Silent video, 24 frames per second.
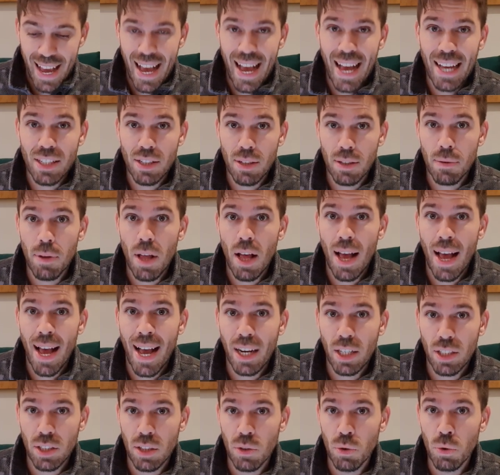has an
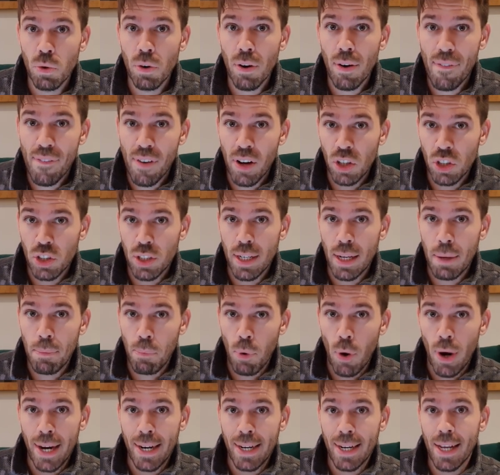actual functioning
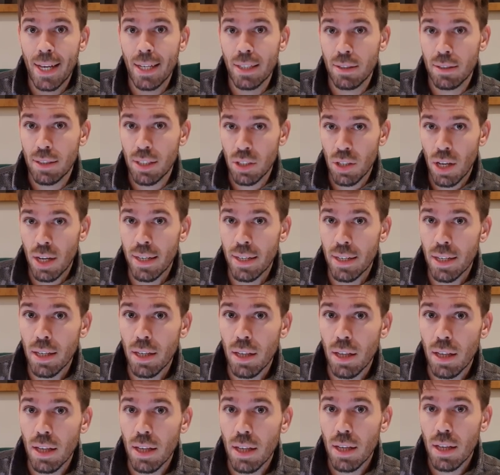brain has designed
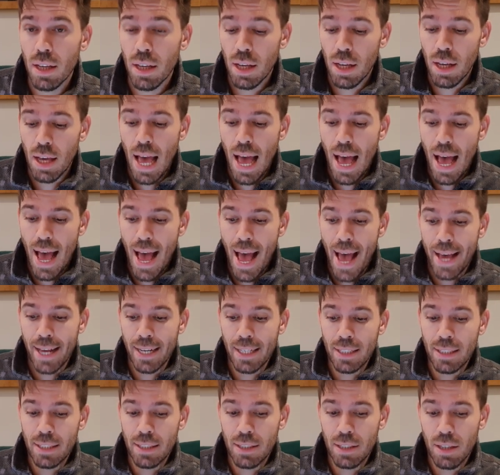it.
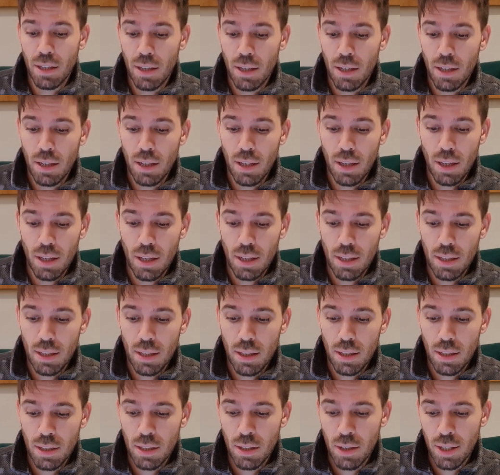And
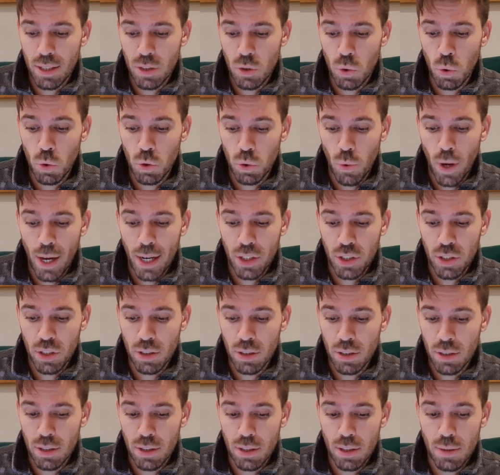nice call to
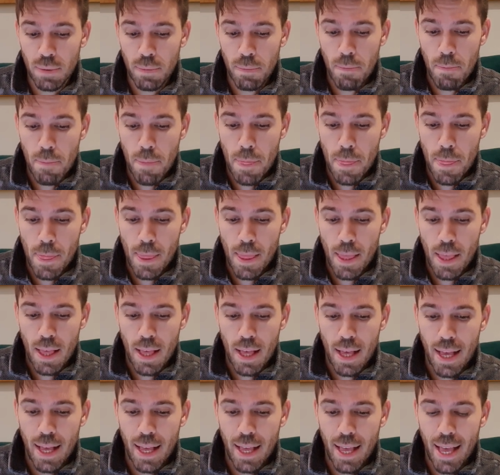actions.
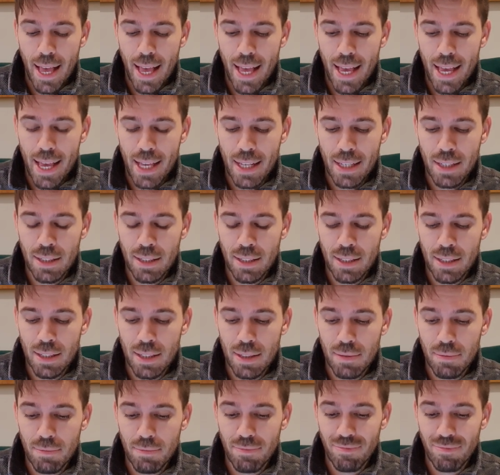And